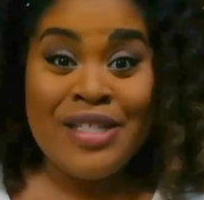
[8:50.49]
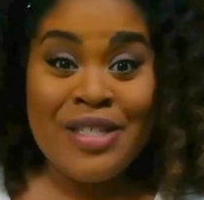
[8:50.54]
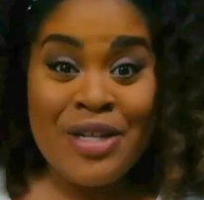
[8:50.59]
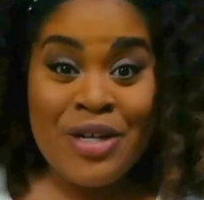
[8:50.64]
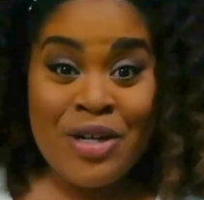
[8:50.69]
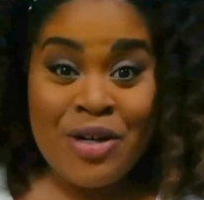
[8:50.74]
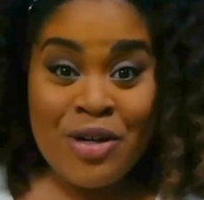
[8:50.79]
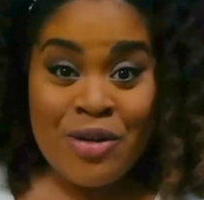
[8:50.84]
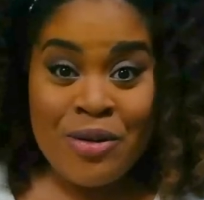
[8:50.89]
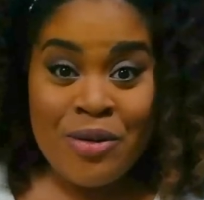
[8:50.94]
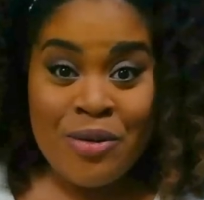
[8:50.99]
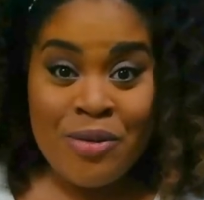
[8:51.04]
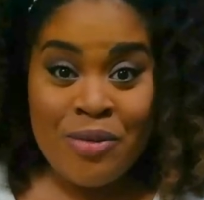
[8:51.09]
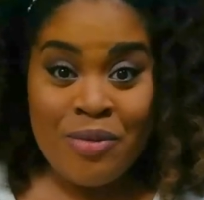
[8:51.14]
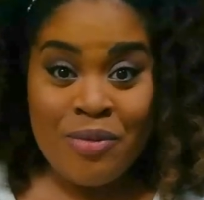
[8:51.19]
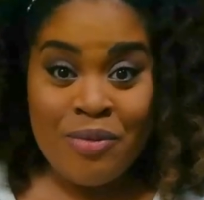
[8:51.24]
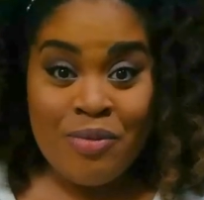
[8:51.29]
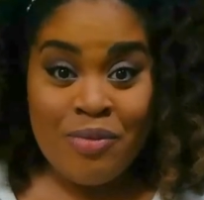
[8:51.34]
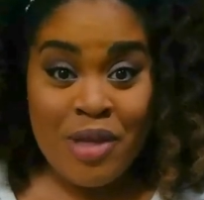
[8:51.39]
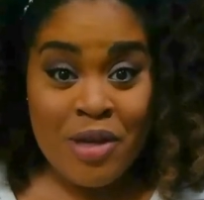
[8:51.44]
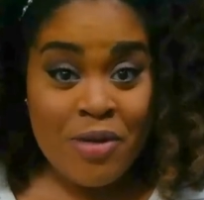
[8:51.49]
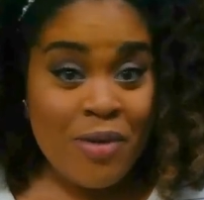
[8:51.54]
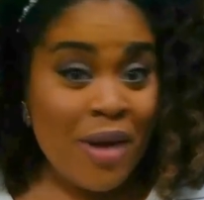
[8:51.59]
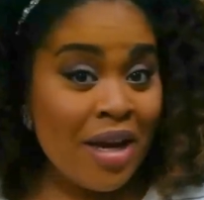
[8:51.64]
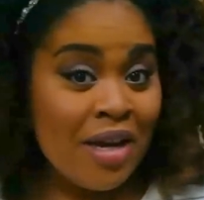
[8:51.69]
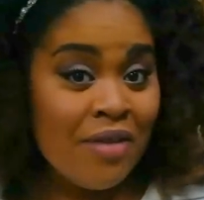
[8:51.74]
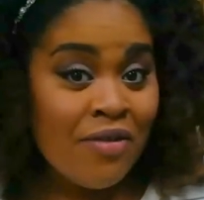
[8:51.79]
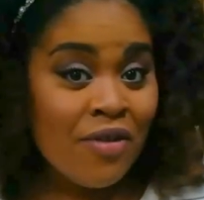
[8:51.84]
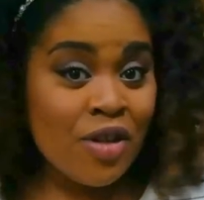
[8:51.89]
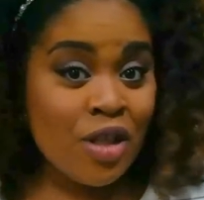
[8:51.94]
So be
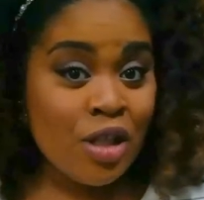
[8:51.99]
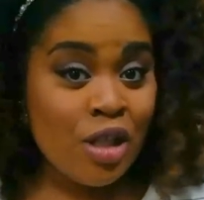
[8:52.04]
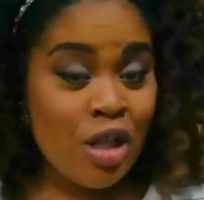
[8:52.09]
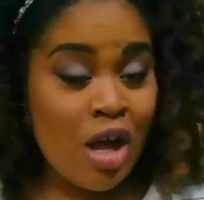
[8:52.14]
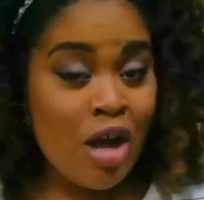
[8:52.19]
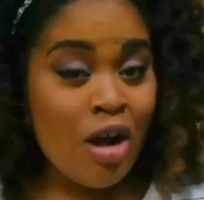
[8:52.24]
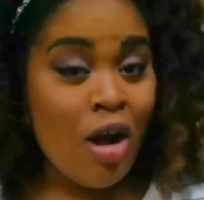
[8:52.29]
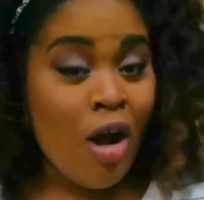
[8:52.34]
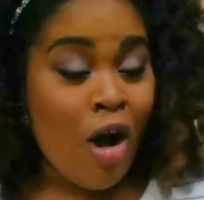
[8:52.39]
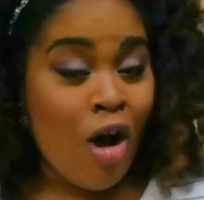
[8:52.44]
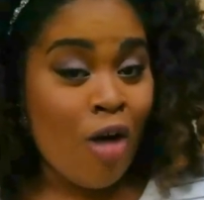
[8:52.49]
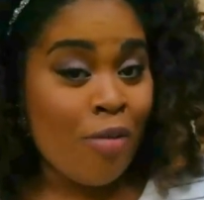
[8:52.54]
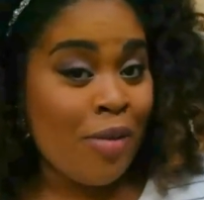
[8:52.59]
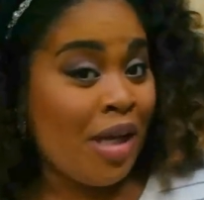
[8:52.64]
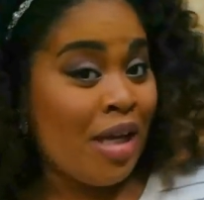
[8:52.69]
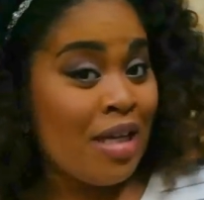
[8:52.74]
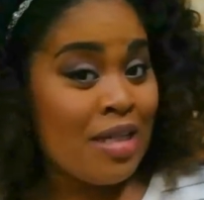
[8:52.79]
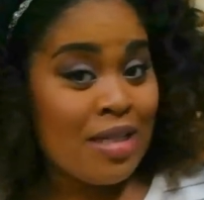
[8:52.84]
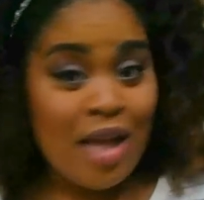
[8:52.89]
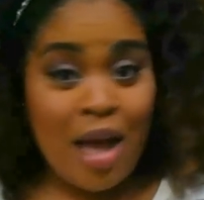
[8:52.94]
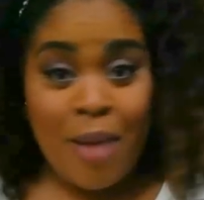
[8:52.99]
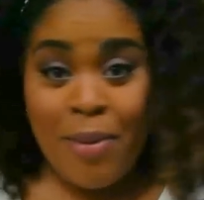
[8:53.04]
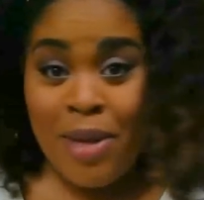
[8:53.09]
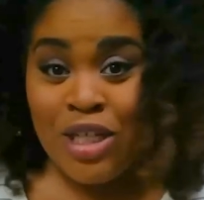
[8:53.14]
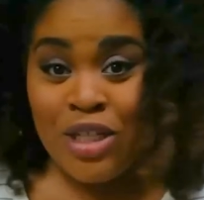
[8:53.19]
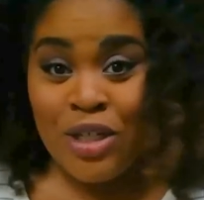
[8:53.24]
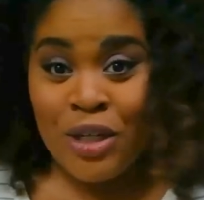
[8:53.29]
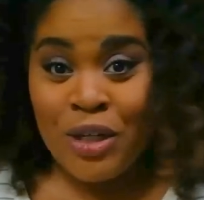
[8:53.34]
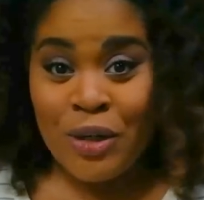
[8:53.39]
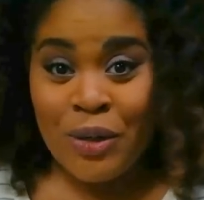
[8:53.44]
ready for the long haul, because
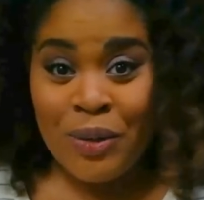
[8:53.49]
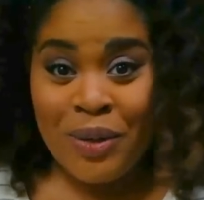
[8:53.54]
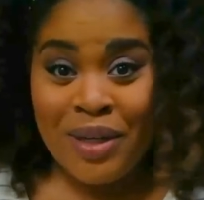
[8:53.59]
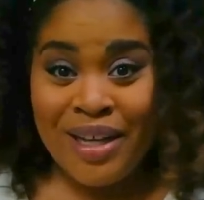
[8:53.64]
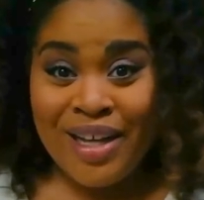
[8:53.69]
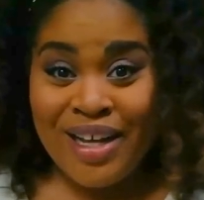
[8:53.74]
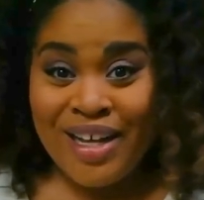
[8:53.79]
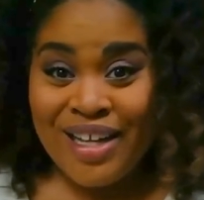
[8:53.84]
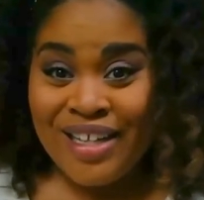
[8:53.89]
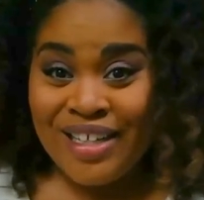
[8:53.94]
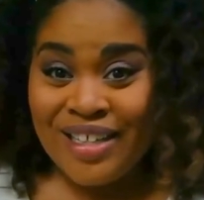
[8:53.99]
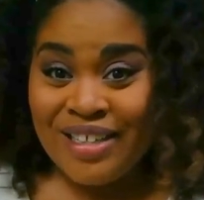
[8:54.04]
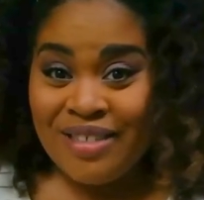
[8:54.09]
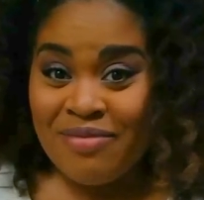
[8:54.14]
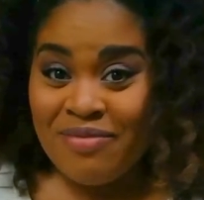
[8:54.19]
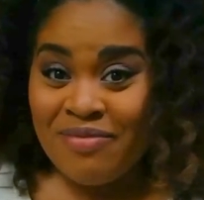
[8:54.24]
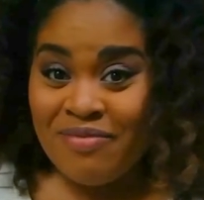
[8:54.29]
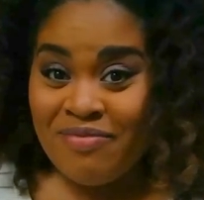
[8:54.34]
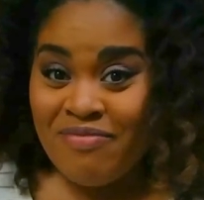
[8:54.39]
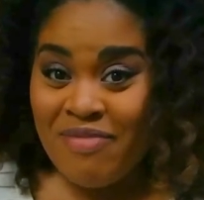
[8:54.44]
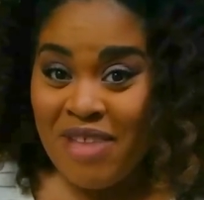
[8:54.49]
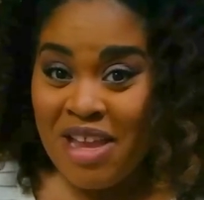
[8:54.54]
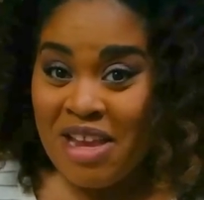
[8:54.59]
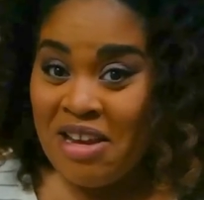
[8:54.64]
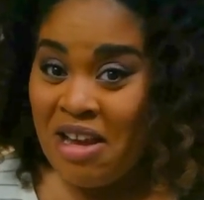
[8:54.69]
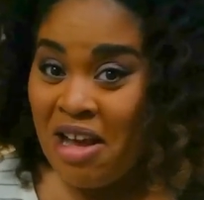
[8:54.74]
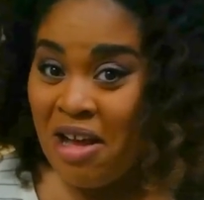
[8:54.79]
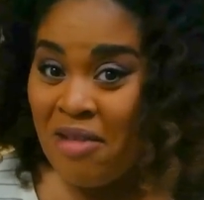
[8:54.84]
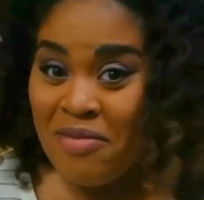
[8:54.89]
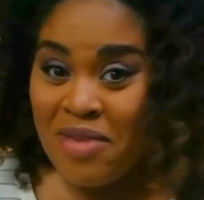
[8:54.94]
coming to Korea
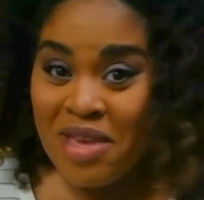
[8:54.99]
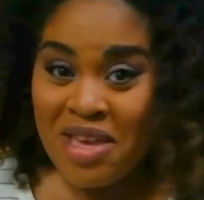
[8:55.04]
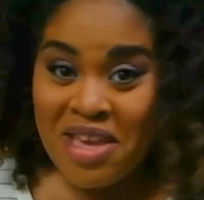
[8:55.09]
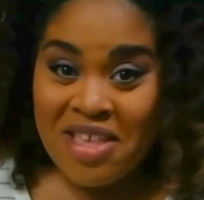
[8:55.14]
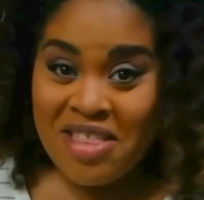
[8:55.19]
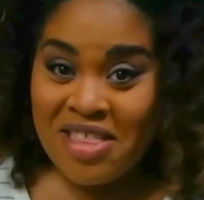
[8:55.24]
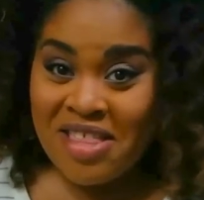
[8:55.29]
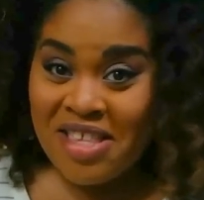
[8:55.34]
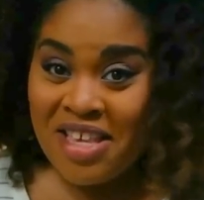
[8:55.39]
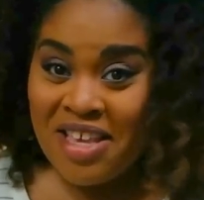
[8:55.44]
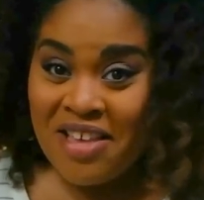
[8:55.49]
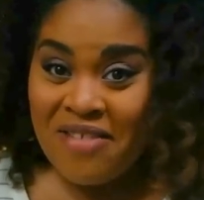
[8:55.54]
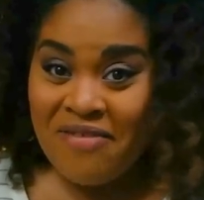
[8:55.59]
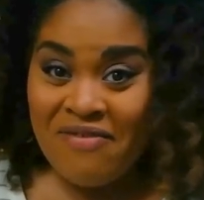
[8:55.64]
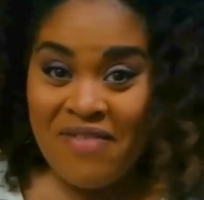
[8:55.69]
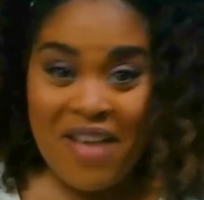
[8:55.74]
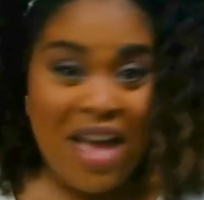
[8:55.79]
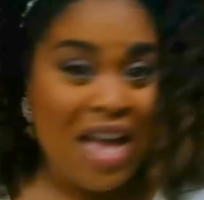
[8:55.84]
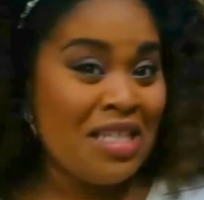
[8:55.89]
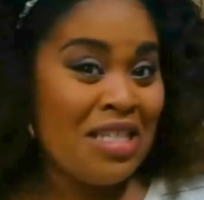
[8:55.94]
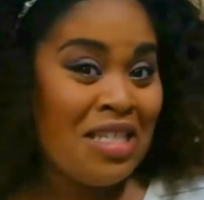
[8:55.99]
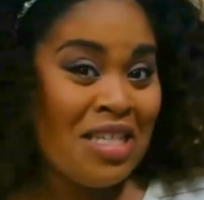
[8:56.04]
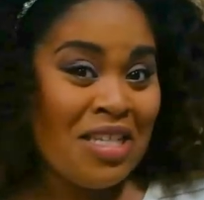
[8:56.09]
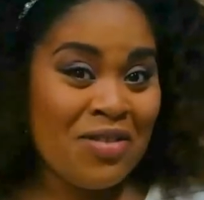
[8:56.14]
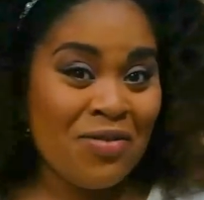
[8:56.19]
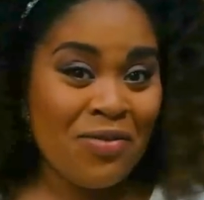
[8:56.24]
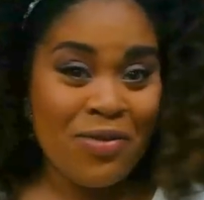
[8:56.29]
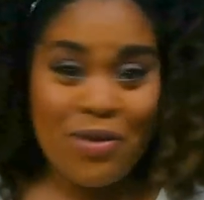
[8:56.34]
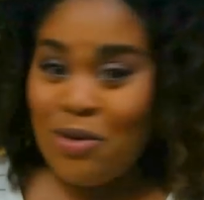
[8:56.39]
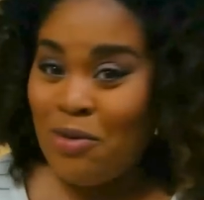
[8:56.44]
may not be the
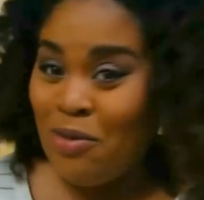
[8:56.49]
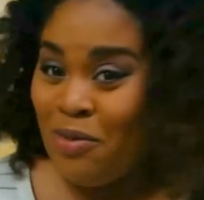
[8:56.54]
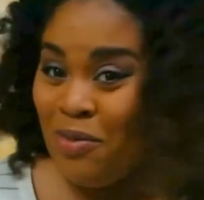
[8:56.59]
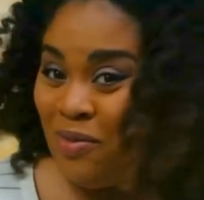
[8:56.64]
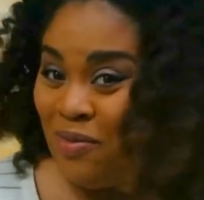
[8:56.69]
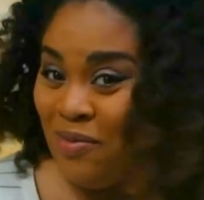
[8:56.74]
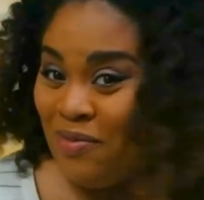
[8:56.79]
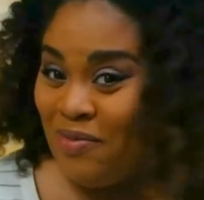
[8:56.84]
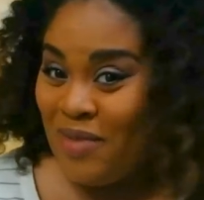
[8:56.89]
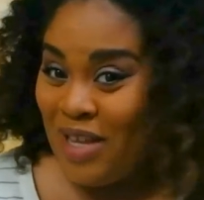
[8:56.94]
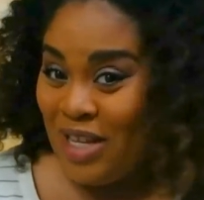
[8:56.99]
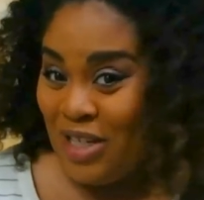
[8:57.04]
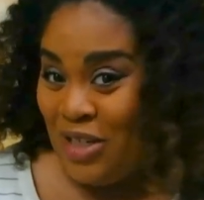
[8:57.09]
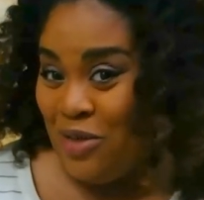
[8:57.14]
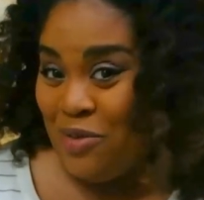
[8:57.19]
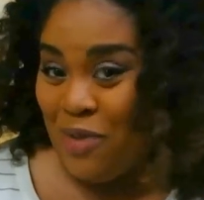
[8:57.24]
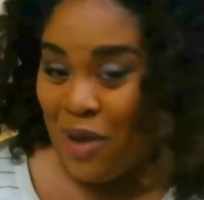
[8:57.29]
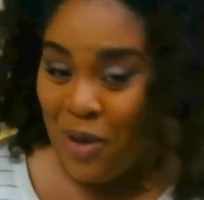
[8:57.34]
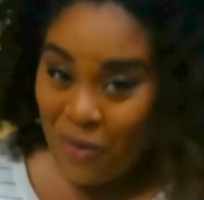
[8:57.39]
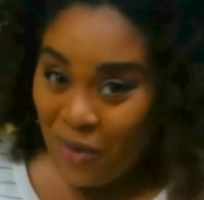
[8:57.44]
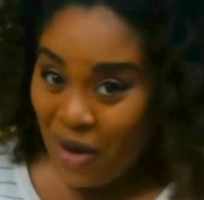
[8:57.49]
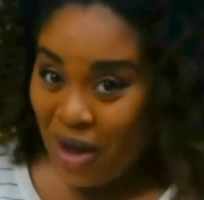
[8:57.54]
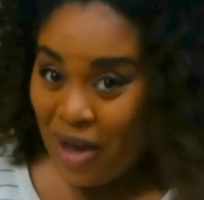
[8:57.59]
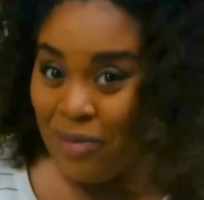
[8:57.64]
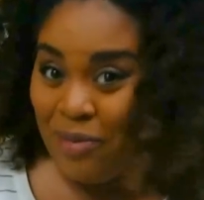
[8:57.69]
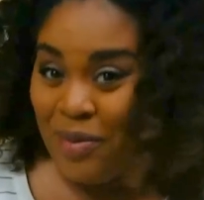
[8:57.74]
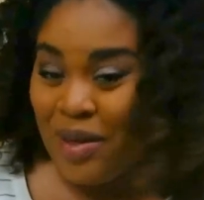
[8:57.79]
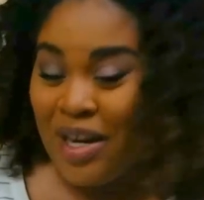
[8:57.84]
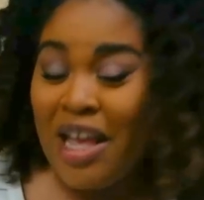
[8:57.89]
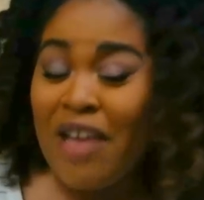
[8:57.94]
fastest route that you may
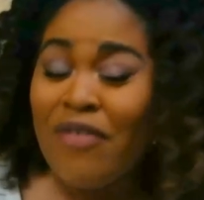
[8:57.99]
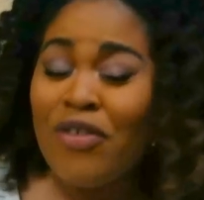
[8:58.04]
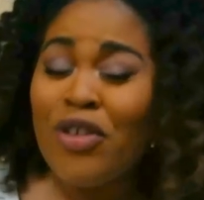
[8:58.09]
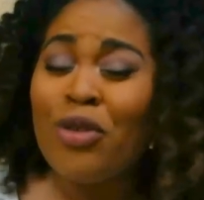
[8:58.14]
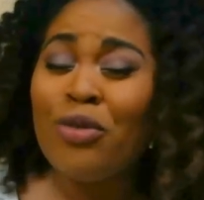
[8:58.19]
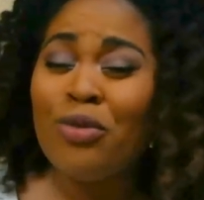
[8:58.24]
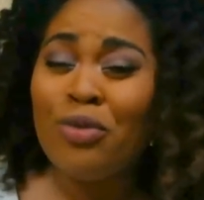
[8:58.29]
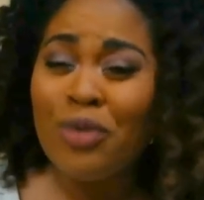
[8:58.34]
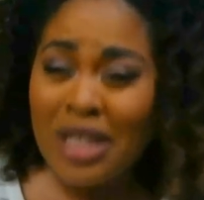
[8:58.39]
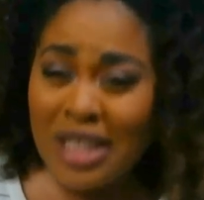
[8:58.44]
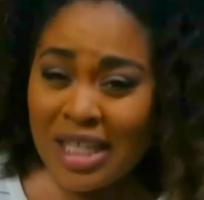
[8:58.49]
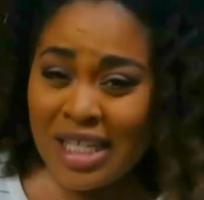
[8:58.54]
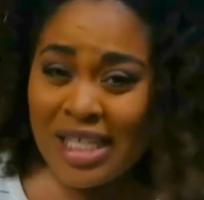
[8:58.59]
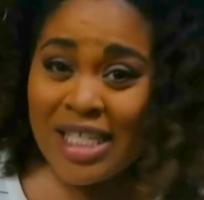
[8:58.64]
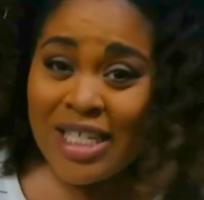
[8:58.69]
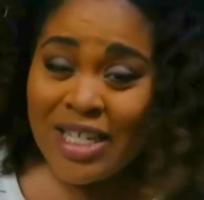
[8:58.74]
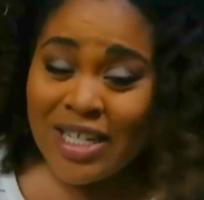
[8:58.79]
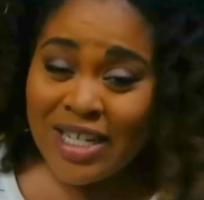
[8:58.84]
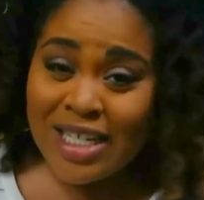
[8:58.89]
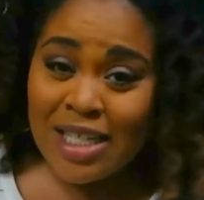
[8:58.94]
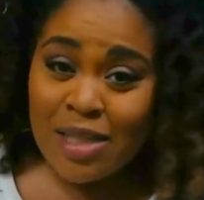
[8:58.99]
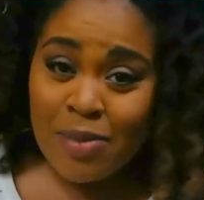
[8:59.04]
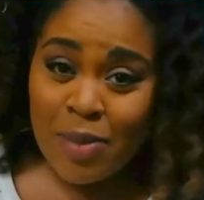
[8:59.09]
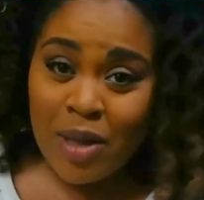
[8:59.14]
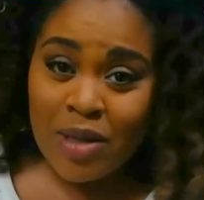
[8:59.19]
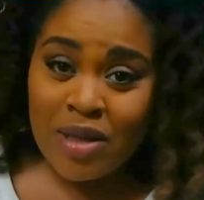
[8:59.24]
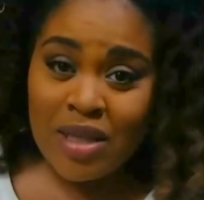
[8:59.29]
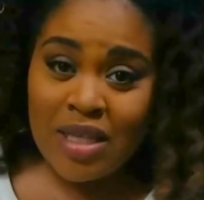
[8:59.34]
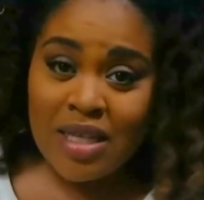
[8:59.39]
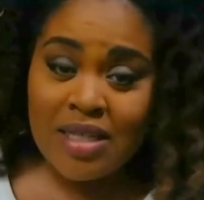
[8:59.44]
want, but if you're really serious
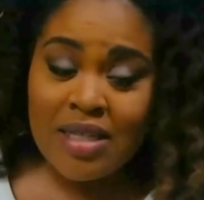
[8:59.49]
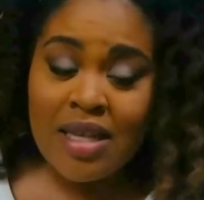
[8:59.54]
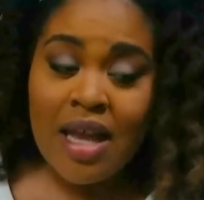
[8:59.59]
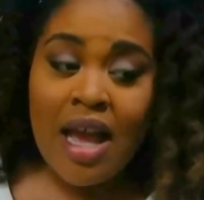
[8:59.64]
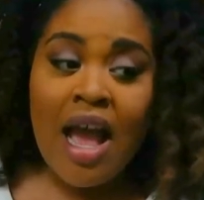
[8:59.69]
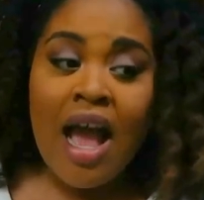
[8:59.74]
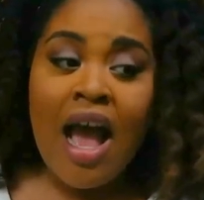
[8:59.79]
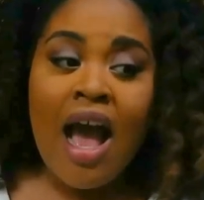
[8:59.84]
about this,